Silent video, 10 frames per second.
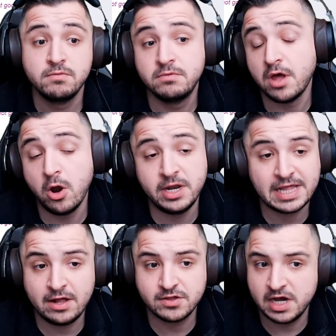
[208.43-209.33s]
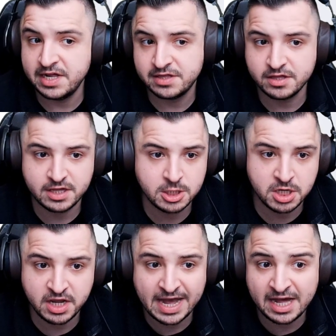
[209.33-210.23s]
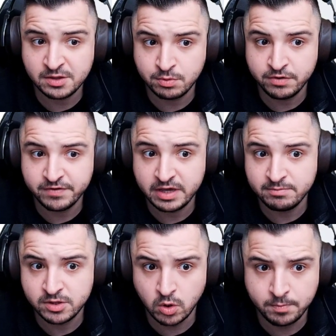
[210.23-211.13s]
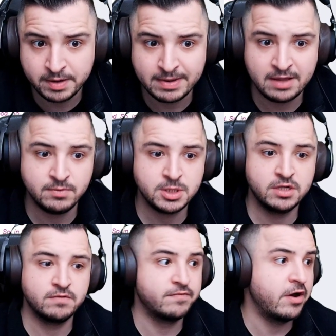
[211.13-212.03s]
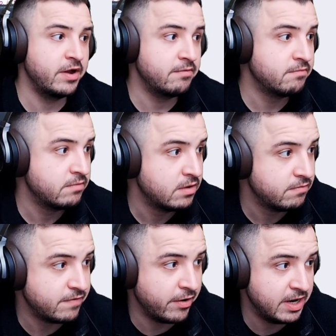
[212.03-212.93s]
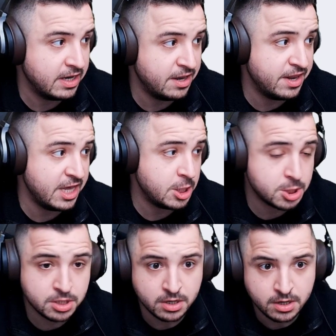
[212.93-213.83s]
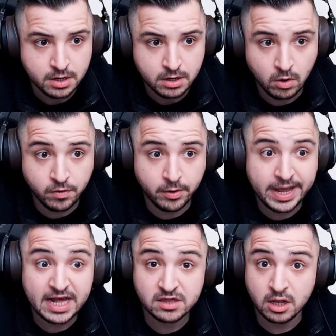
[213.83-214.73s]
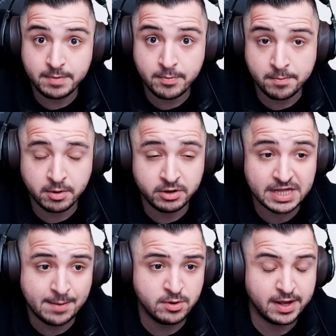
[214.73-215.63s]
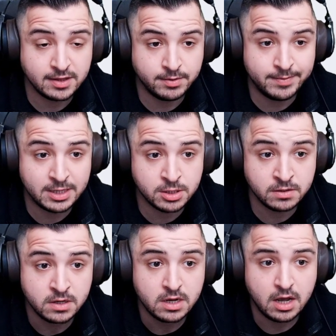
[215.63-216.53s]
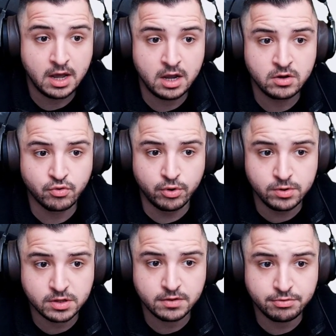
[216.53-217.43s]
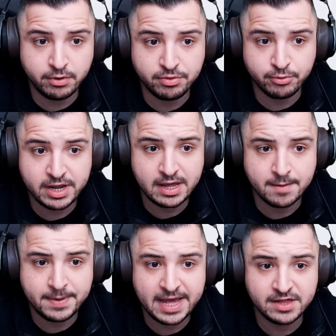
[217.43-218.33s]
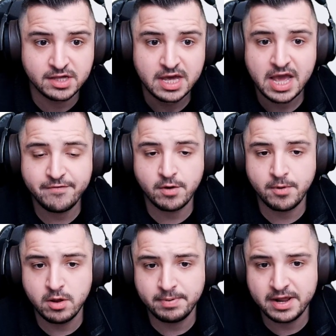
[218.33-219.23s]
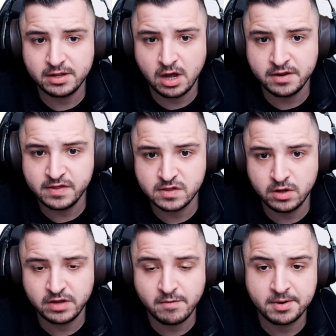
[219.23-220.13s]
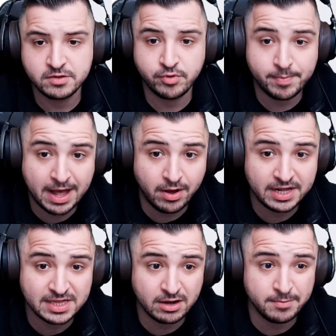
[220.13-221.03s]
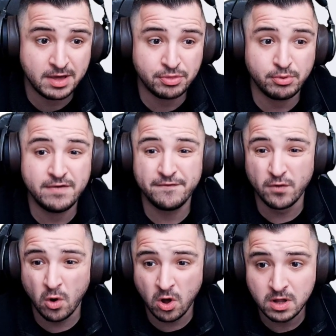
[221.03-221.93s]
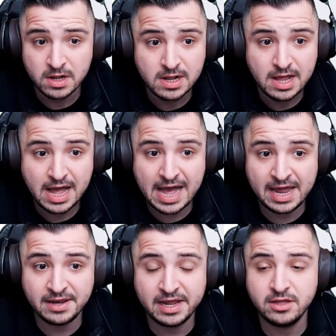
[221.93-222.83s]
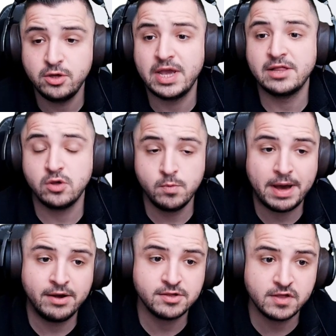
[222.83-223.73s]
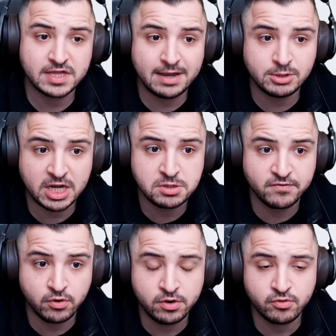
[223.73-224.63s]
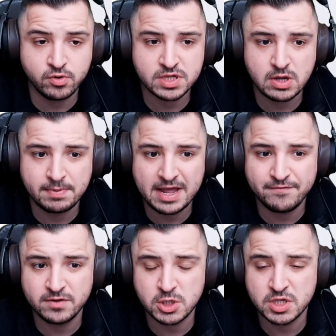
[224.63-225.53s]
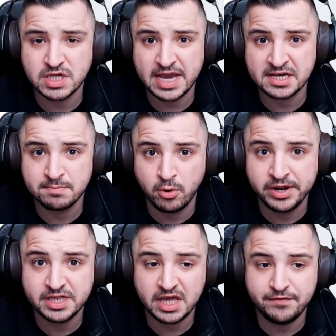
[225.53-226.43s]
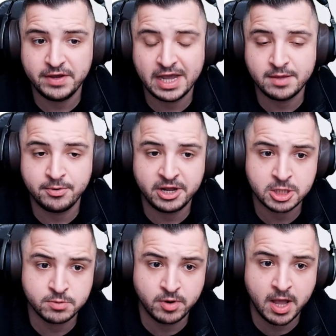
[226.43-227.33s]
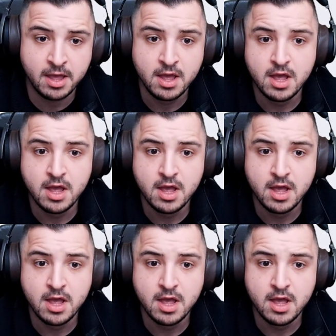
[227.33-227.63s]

The only downside is the synergy it has with Absorbing Man, which is very, very niche. Although it is going to be popular in Zabu decks, I would imagine. Uh, Groot, 3 3 appears. If your opponent played a card in this zone, give it plus 3 power. It's now going to be a 3 4 and you get two power. So the same change of Groot. Groot's still playing for just six points if you get the prediction right.